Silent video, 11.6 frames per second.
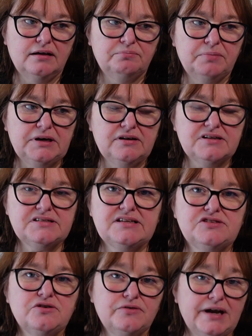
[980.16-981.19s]
because
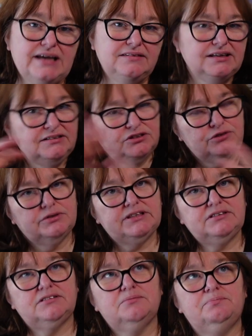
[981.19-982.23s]
there's no ending to
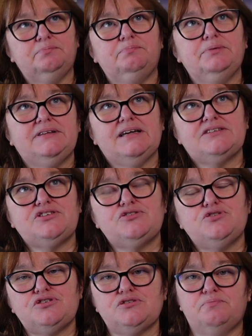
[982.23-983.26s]
it, but that's
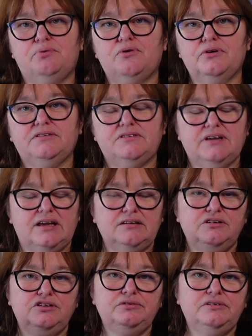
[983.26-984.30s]
just a point. And
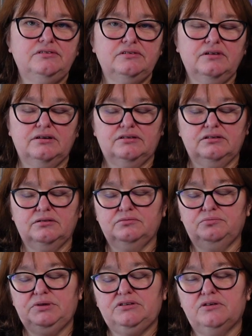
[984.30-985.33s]

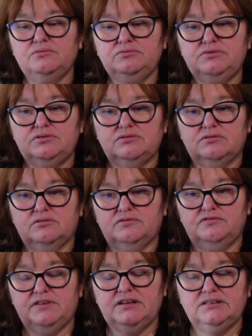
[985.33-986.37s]
we don't
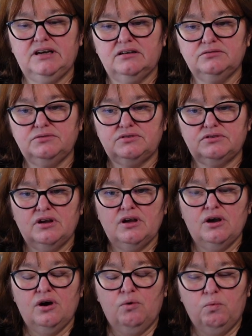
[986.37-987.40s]
find out
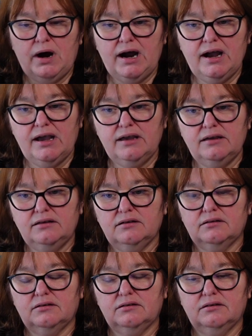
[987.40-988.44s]
why
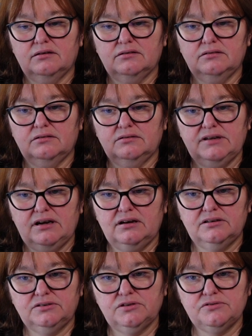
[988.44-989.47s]
there
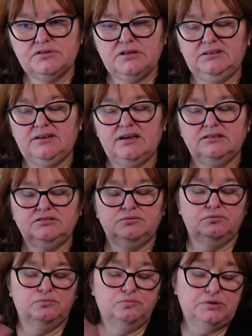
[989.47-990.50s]
are those attacks,
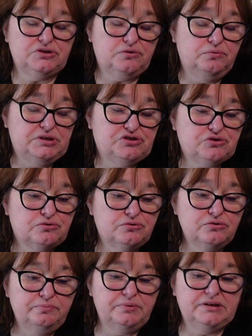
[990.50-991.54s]
which
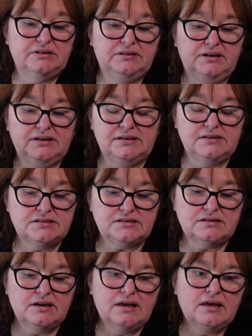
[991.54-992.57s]
group it
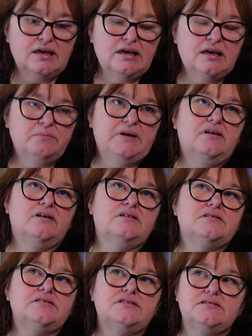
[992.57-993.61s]
is,
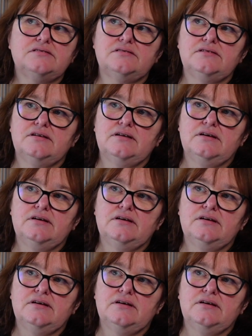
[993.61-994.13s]
because